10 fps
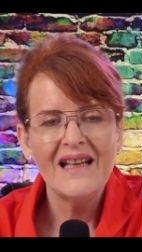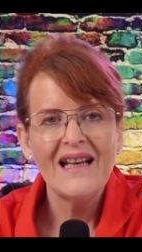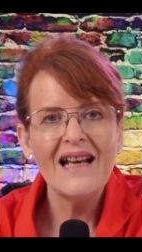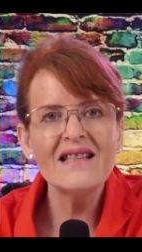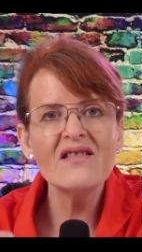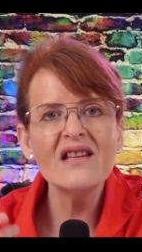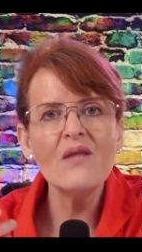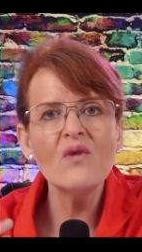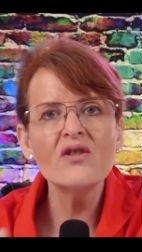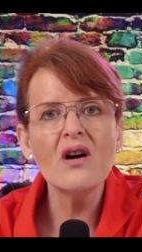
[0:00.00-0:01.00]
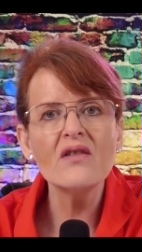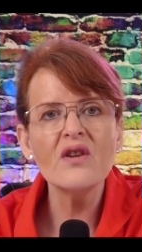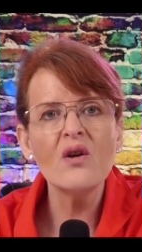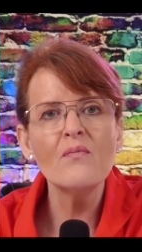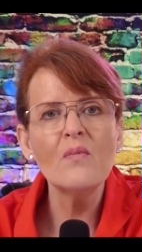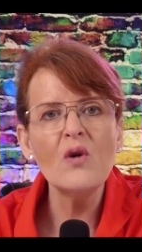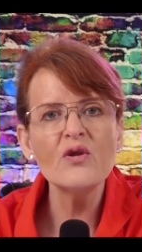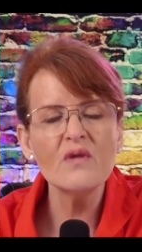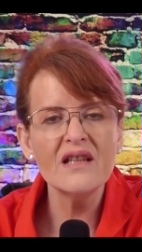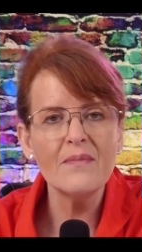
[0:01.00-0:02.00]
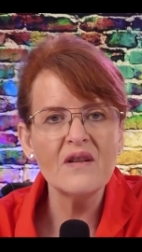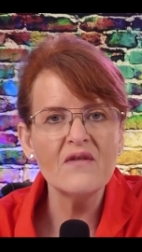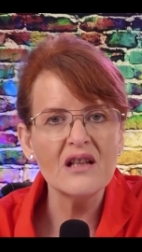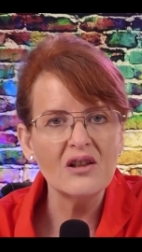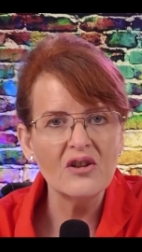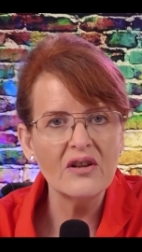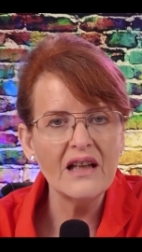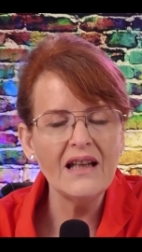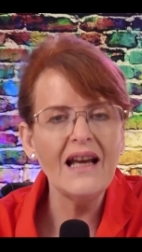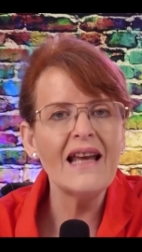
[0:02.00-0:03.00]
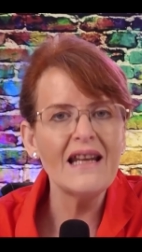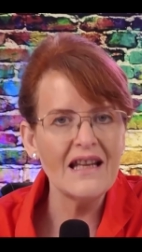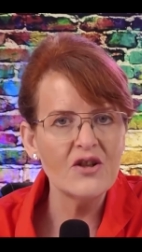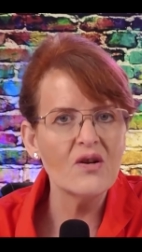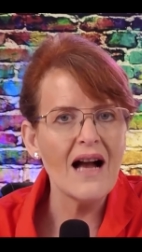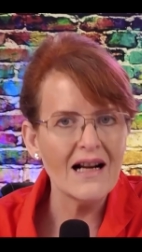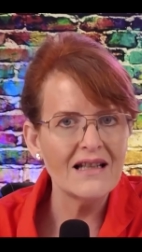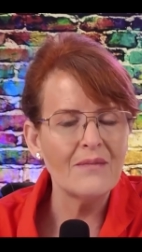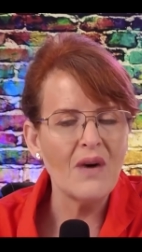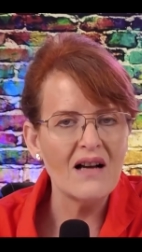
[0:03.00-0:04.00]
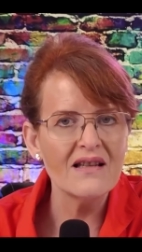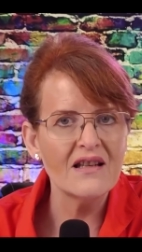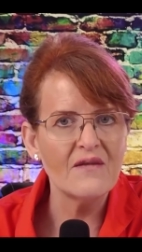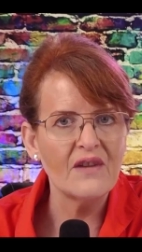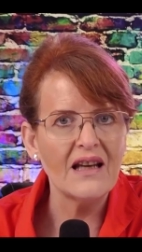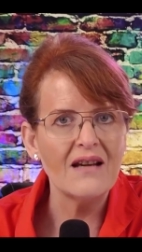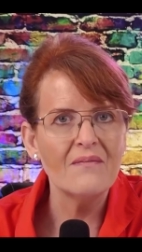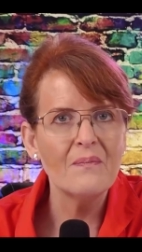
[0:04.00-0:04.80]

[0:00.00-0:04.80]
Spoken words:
It's a state where dogs are most receptive to learning and interacting positively.